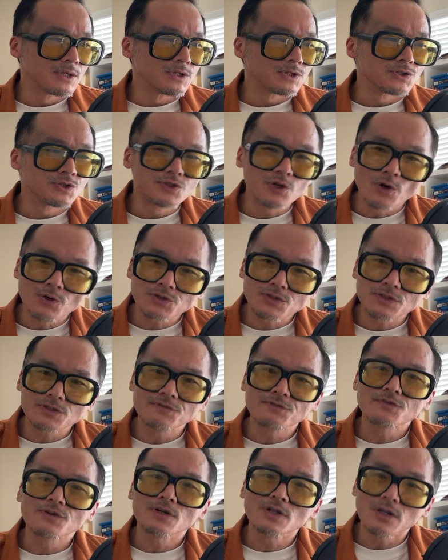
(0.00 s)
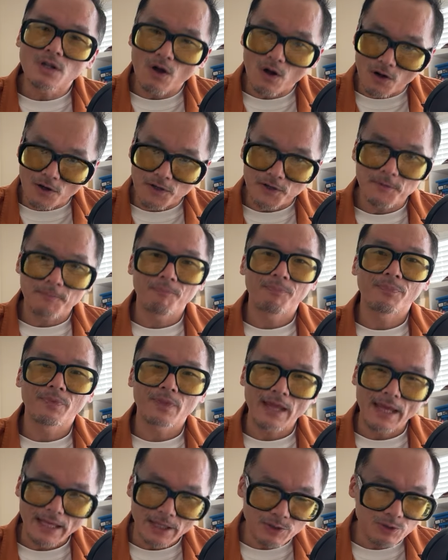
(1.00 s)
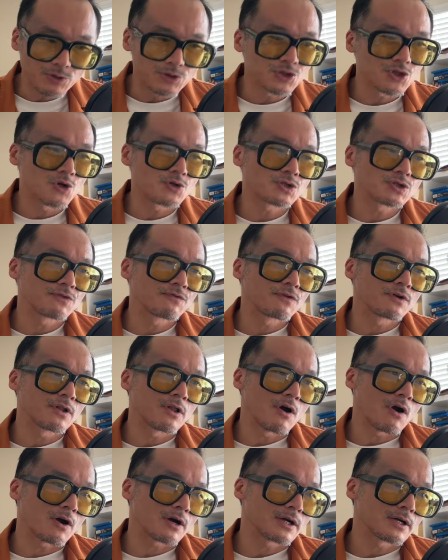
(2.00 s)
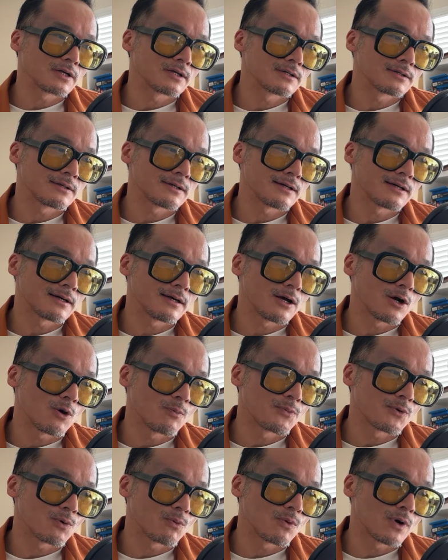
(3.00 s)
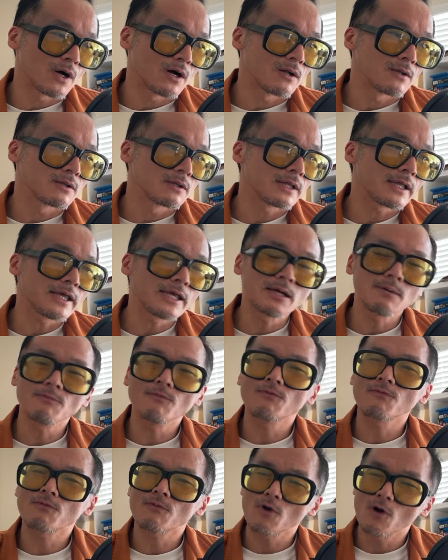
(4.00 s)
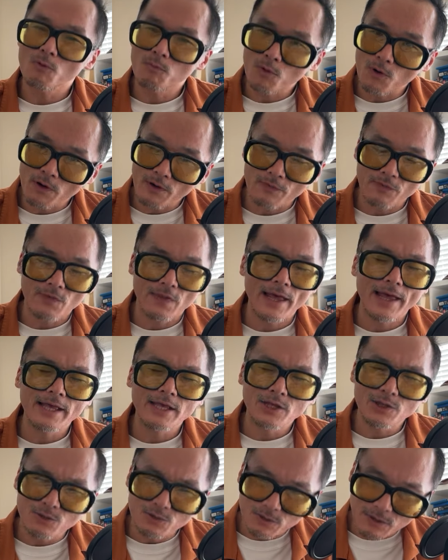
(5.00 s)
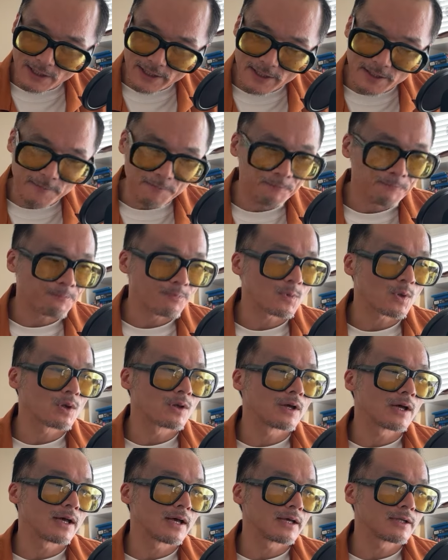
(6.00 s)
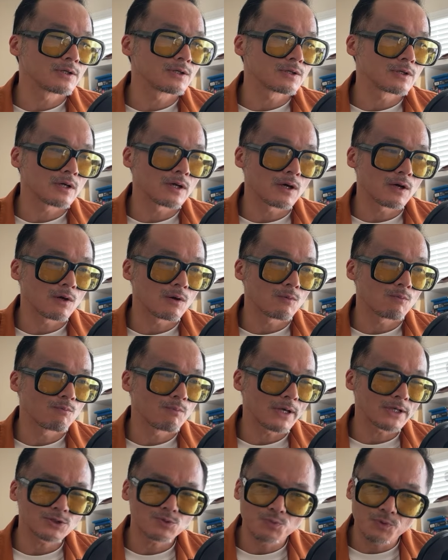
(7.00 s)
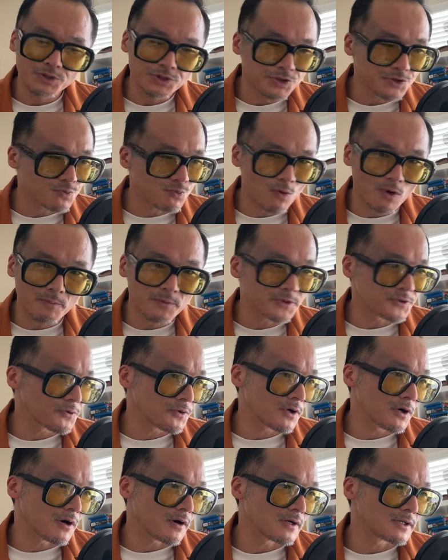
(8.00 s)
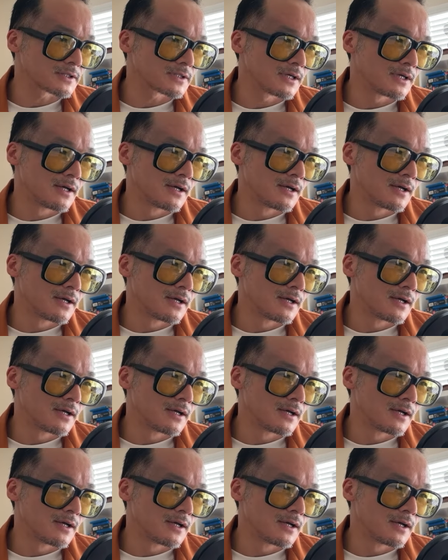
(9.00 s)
Joseph Clark, thank you, Joseph Clark. I hope you're well. Liam Froberg, thank you, Liam, and best wishes, warmest regards.